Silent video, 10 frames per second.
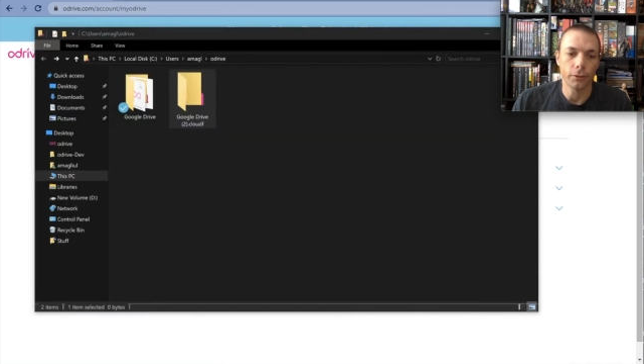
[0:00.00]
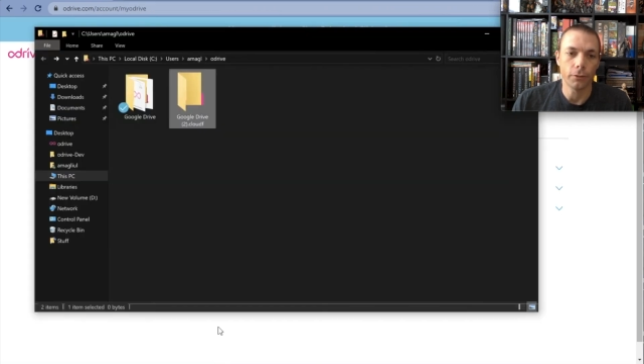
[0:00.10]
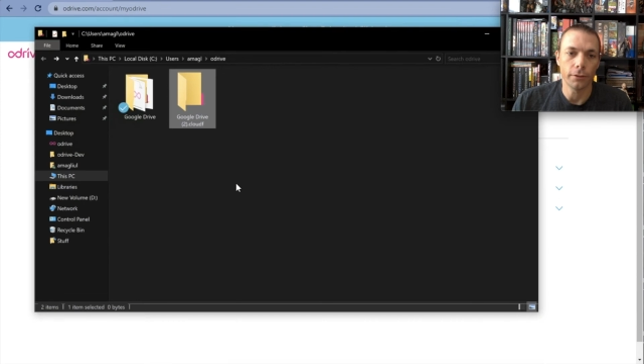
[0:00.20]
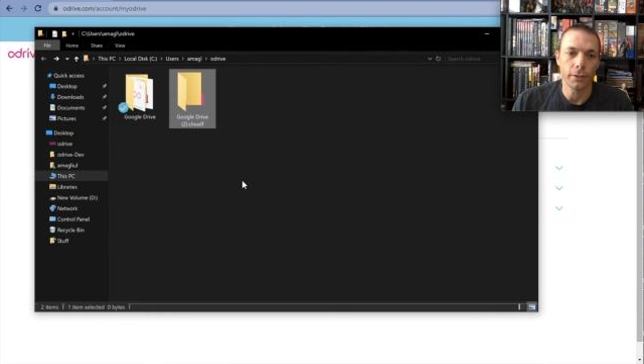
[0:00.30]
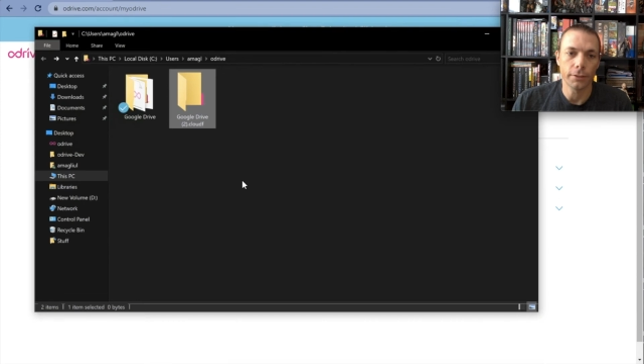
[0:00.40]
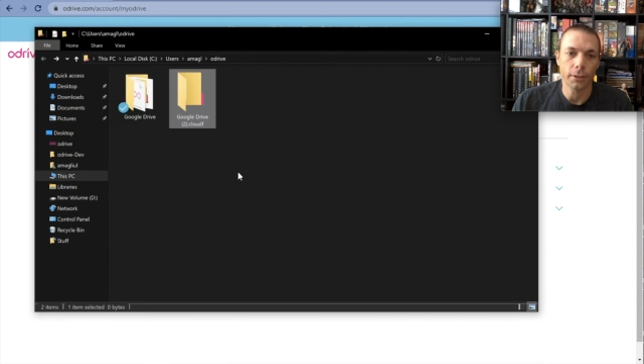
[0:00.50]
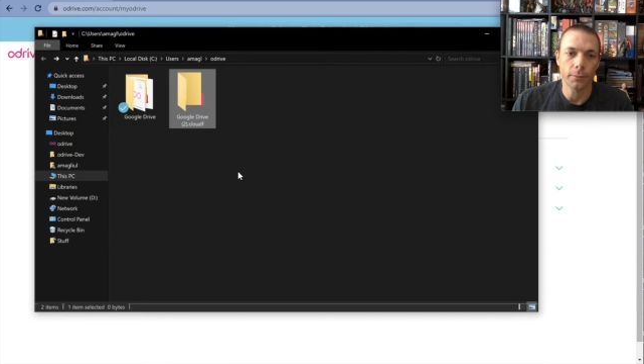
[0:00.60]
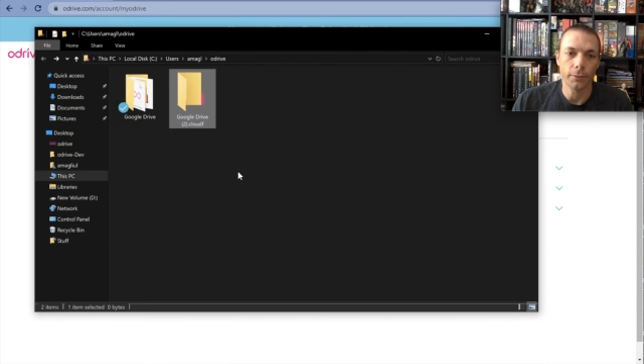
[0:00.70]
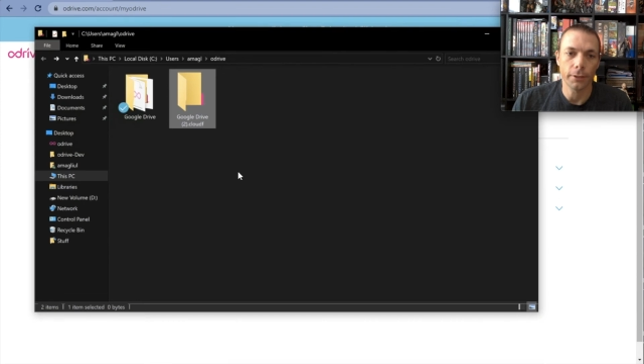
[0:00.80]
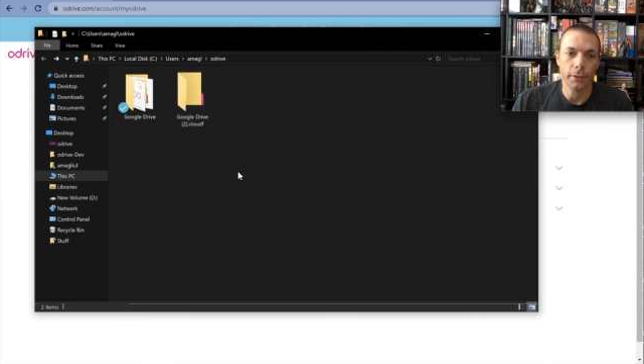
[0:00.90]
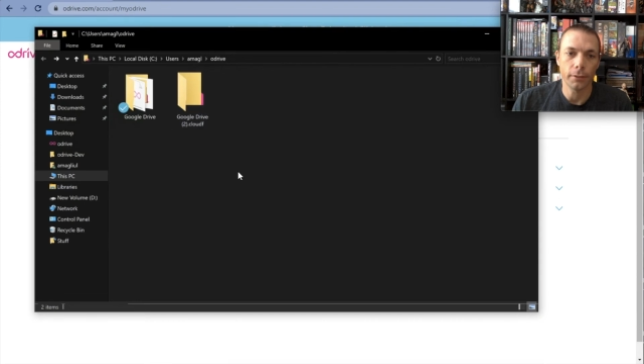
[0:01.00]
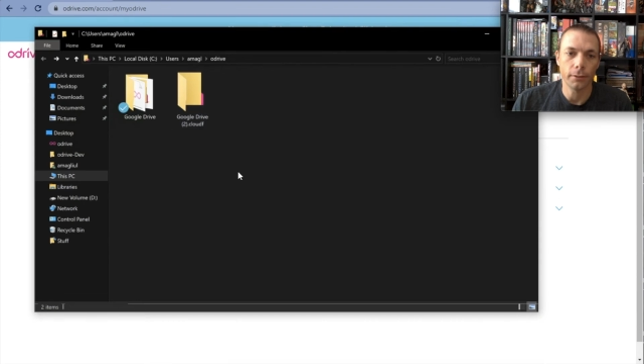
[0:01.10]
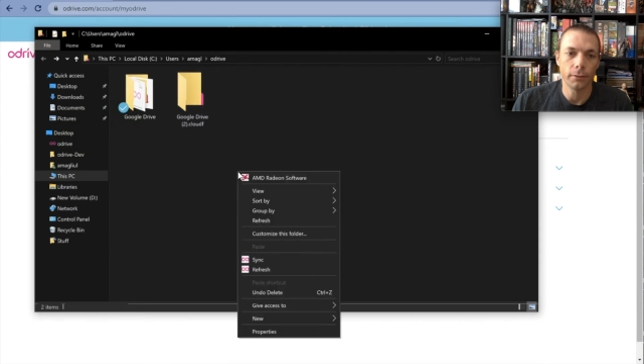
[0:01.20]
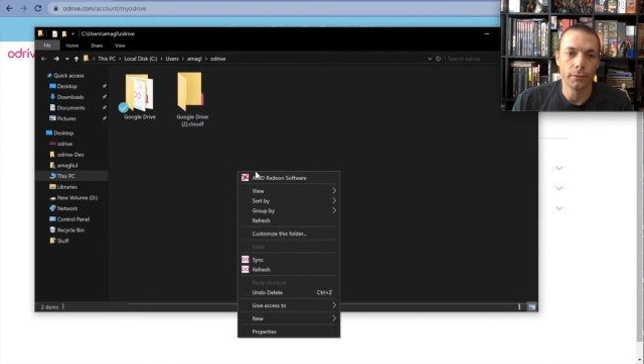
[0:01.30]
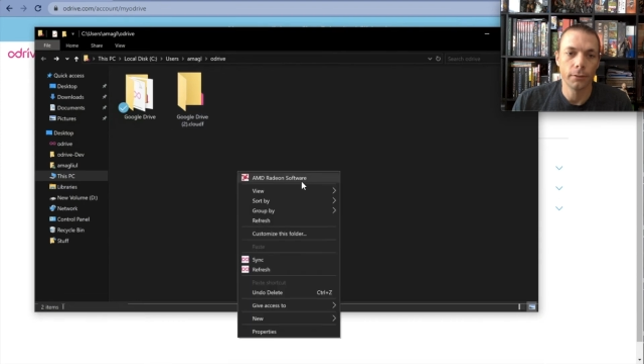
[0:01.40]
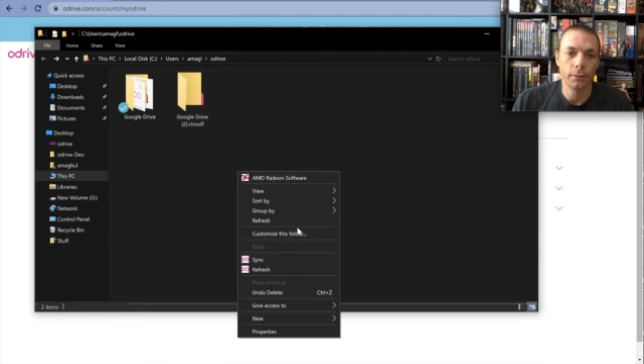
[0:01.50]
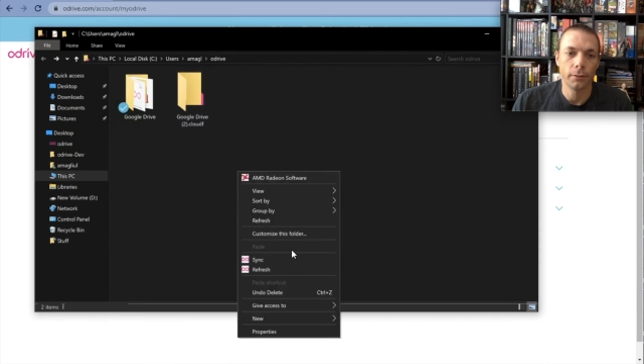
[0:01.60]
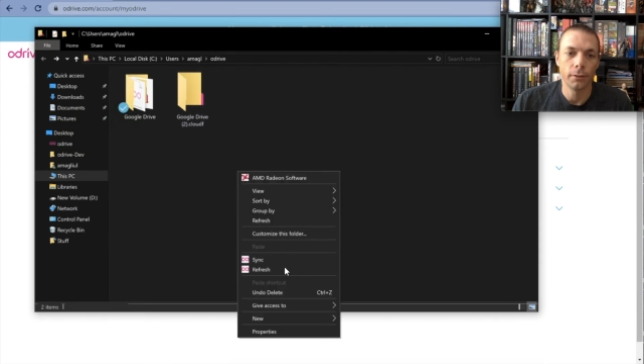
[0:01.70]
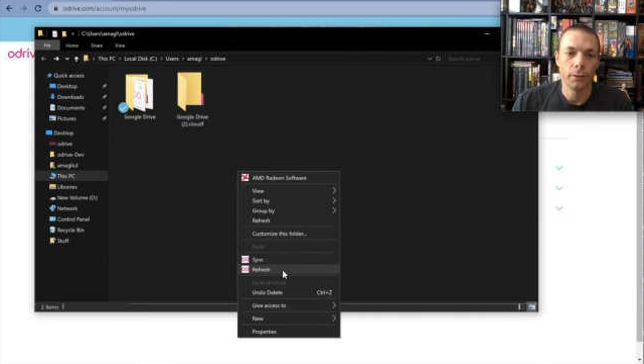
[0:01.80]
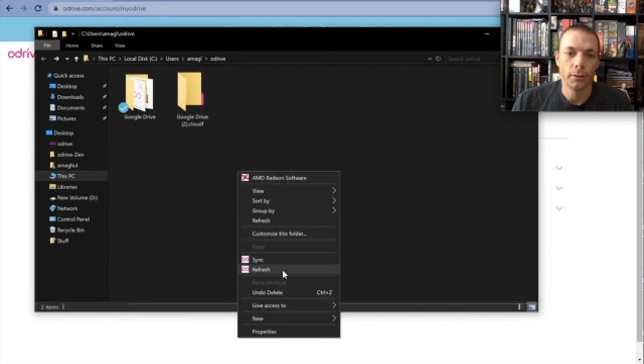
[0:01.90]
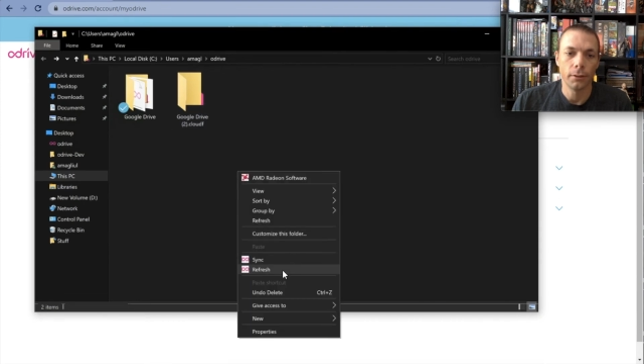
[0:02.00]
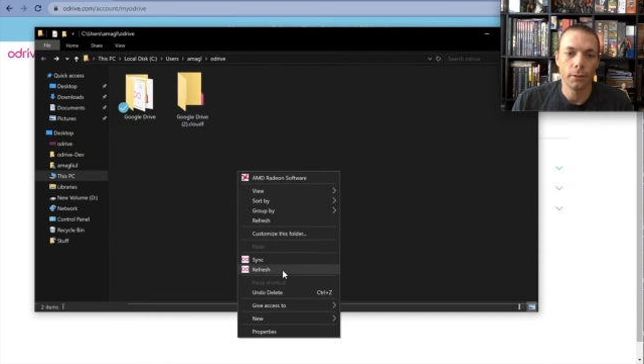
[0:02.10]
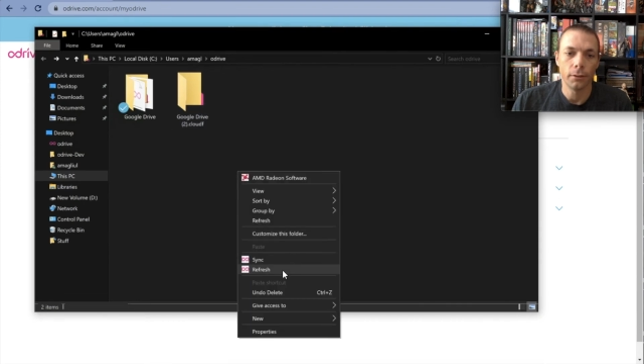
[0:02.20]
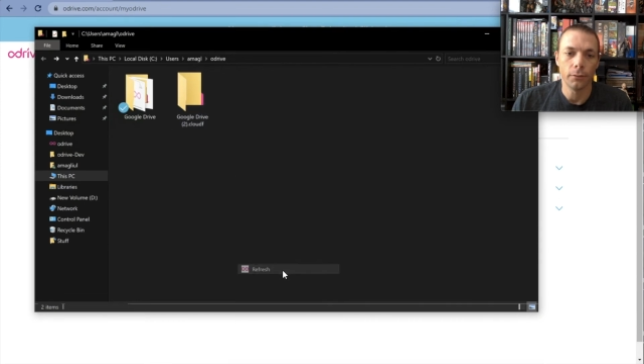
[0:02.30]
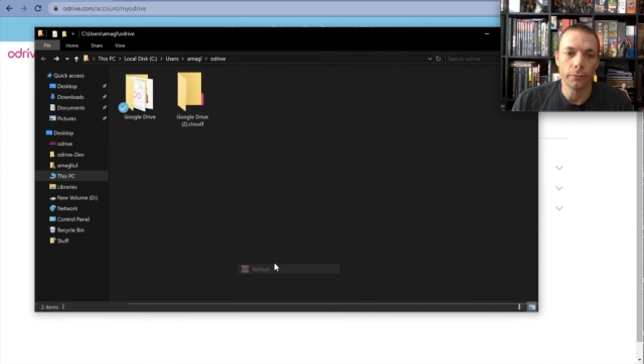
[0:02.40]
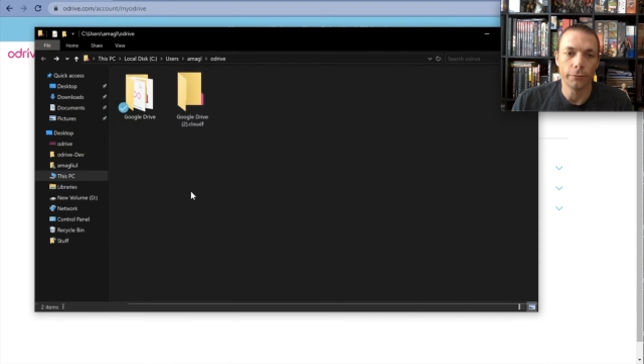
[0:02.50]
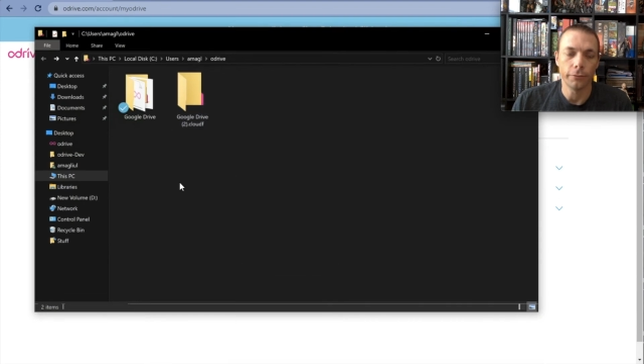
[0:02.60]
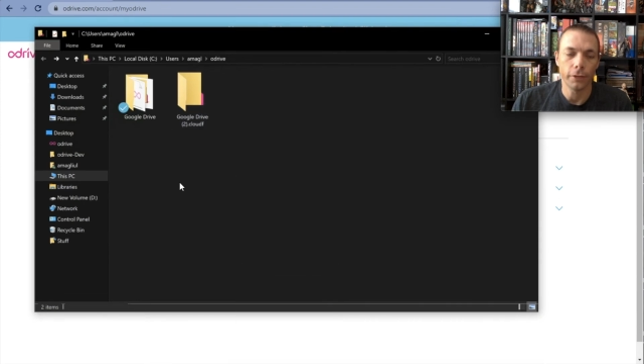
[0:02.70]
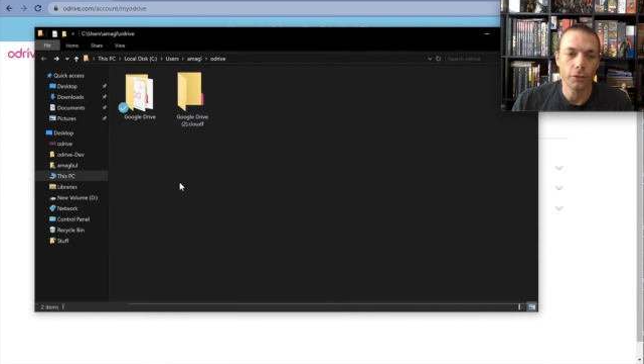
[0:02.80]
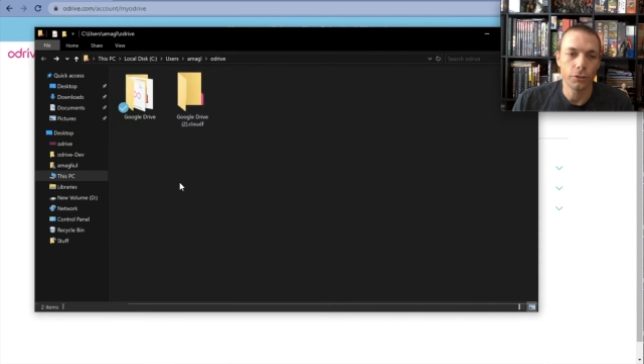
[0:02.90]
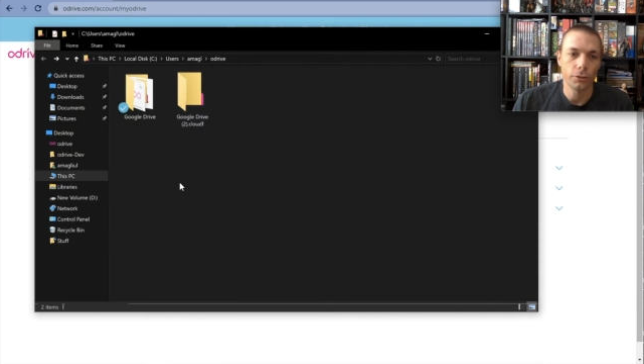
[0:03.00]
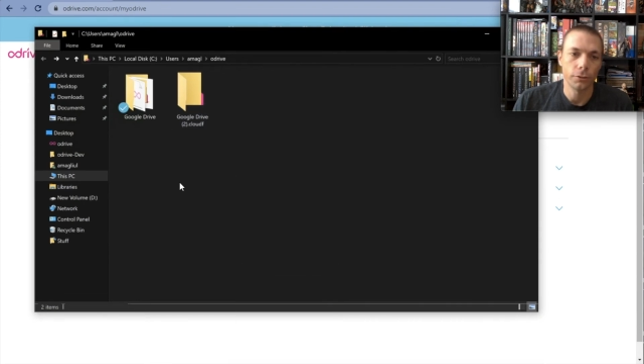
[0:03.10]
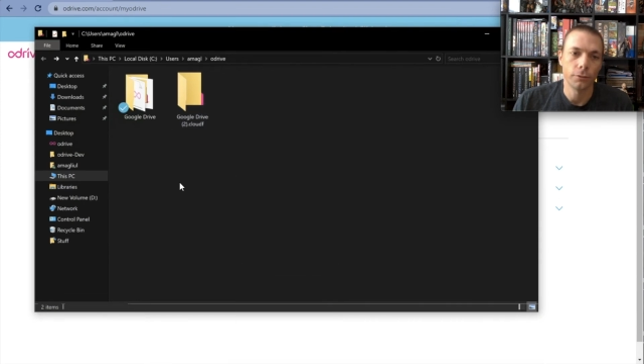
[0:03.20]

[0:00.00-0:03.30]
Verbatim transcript: the desktop client, refresh,